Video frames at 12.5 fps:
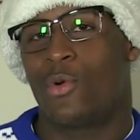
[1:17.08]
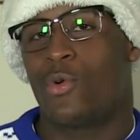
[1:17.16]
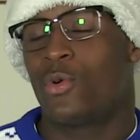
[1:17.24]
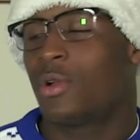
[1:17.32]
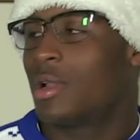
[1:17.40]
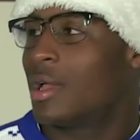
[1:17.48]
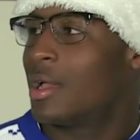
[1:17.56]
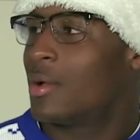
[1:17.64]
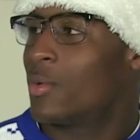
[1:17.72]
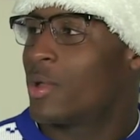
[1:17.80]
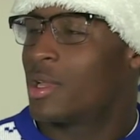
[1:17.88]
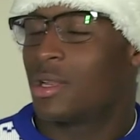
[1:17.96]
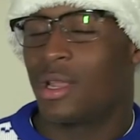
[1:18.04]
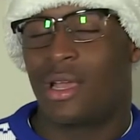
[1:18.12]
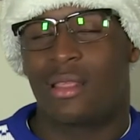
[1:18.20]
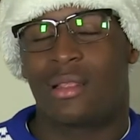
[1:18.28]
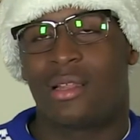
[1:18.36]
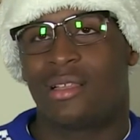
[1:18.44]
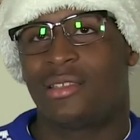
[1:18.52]
all at Wigan
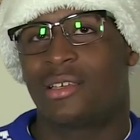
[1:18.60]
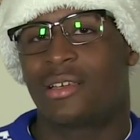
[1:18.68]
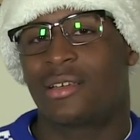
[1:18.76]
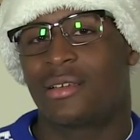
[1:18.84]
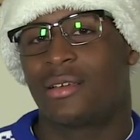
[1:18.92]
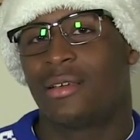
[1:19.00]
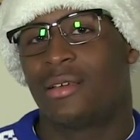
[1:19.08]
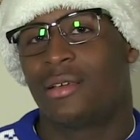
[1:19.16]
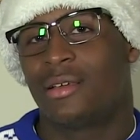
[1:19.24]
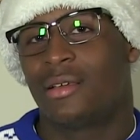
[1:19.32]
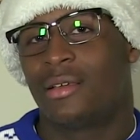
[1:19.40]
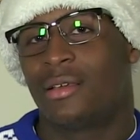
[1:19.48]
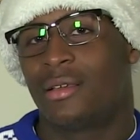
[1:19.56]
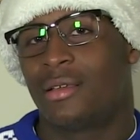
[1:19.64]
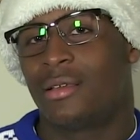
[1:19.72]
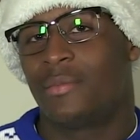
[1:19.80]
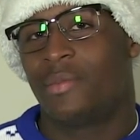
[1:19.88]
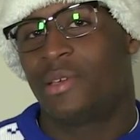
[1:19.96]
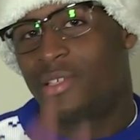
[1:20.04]
Athletic.
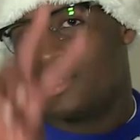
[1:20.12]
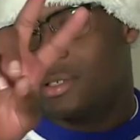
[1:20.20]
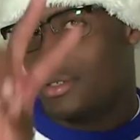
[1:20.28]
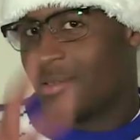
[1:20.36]
Peace.